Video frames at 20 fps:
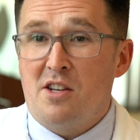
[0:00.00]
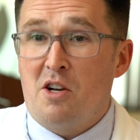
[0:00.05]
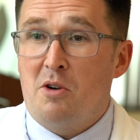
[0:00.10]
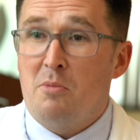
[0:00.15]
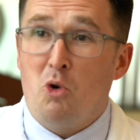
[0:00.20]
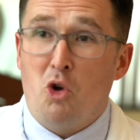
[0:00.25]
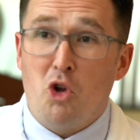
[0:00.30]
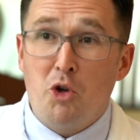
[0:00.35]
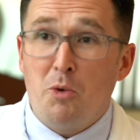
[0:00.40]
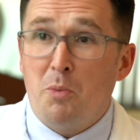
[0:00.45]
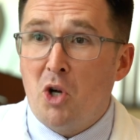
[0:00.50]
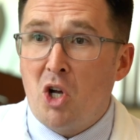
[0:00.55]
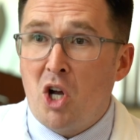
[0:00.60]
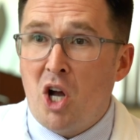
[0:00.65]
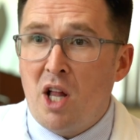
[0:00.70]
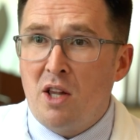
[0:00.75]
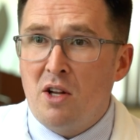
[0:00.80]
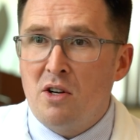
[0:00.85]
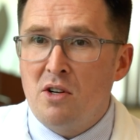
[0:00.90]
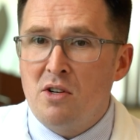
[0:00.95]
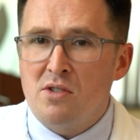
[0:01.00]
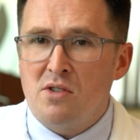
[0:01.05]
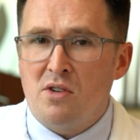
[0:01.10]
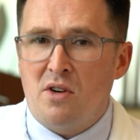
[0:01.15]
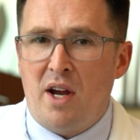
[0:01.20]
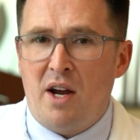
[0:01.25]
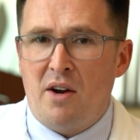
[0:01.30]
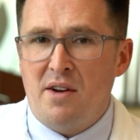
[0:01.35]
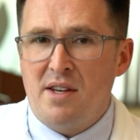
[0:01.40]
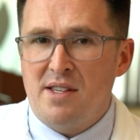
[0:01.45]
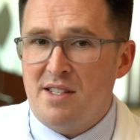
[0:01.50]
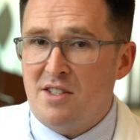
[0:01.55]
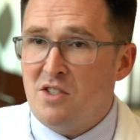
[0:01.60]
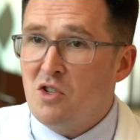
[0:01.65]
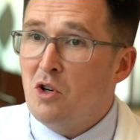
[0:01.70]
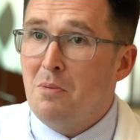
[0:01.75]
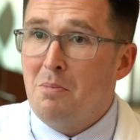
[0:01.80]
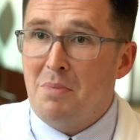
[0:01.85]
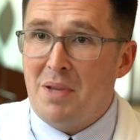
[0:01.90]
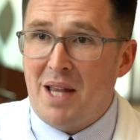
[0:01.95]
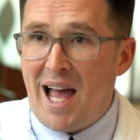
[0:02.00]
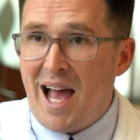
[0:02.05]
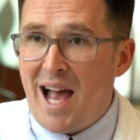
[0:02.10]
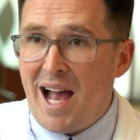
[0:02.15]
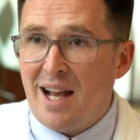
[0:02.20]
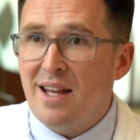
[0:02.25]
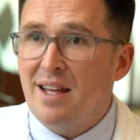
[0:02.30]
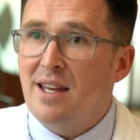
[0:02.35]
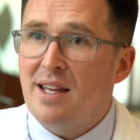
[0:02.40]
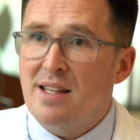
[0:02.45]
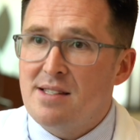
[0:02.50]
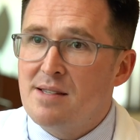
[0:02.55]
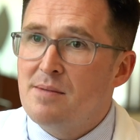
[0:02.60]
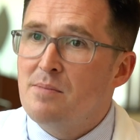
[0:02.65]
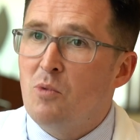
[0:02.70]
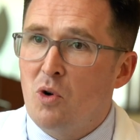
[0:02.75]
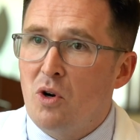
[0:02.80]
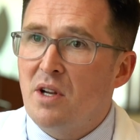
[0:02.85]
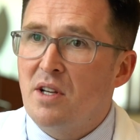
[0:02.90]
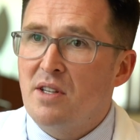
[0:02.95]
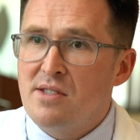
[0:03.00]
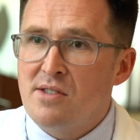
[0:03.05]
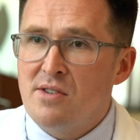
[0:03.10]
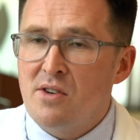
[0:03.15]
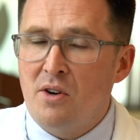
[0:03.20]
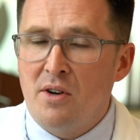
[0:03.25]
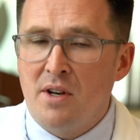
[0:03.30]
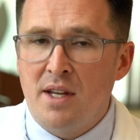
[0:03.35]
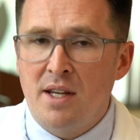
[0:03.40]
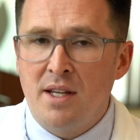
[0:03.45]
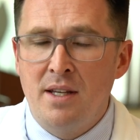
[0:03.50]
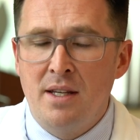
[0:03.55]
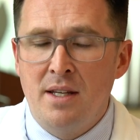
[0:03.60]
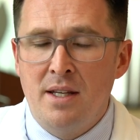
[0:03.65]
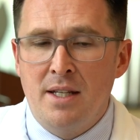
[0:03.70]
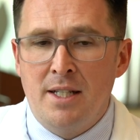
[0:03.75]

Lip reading: that are multiple colors or areas that turn black gets more concerning.